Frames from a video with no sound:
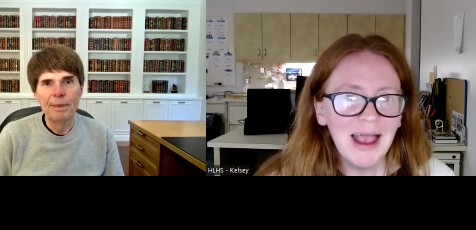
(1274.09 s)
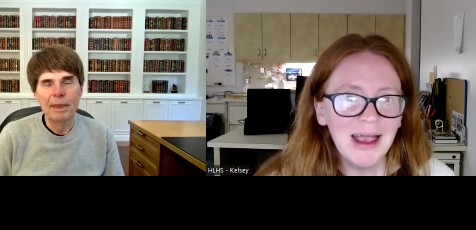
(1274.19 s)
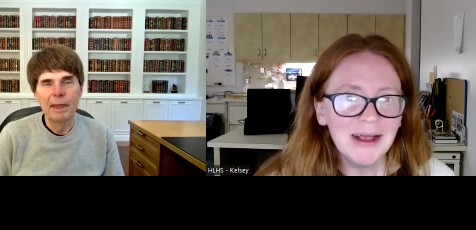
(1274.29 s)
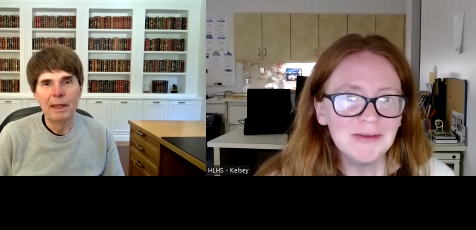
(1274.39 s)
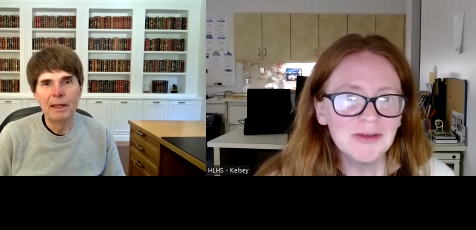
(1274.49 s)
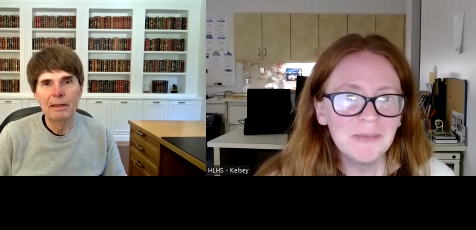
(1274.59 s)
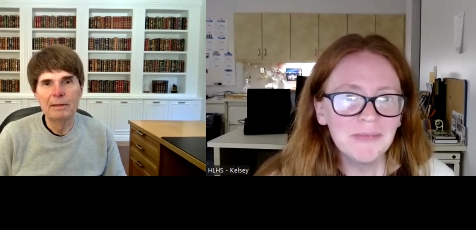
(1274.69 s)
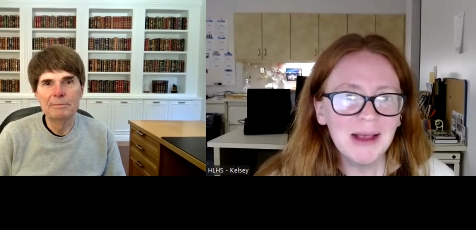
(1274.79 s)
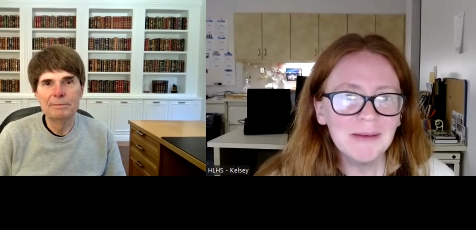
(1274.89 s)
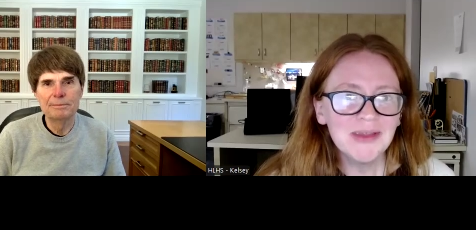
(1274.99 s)
Speaker 1: And
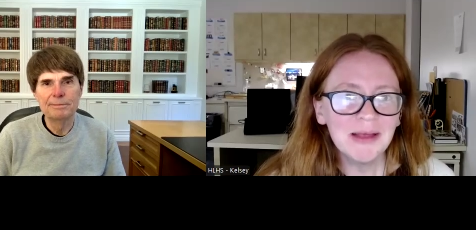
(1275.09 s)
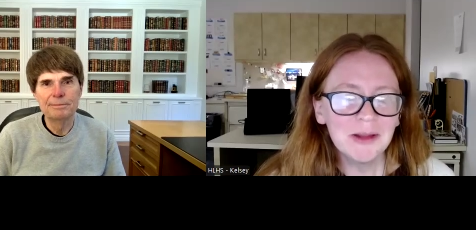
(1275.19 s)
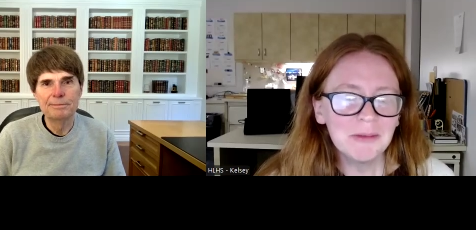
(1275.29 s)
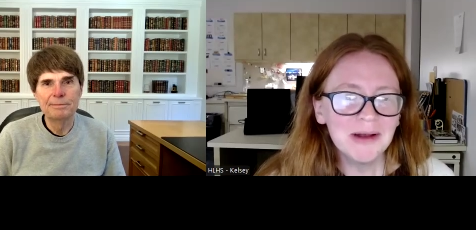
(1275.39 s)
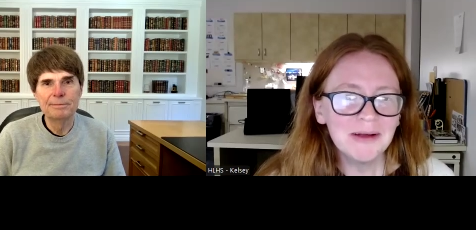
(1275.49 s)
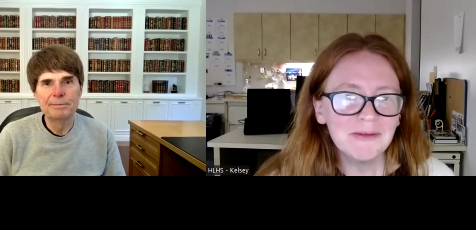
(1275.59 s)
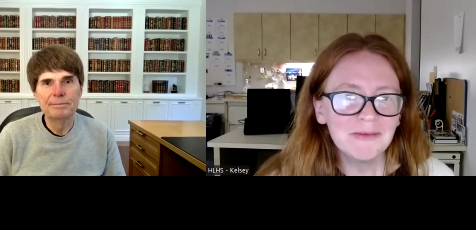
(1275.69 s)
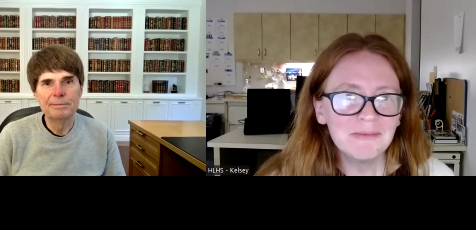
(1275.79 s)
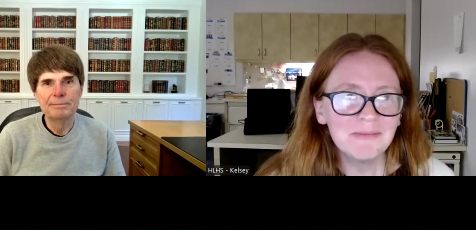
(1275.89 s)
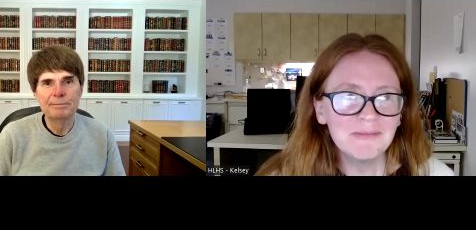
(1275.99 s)
sometimes that little bit of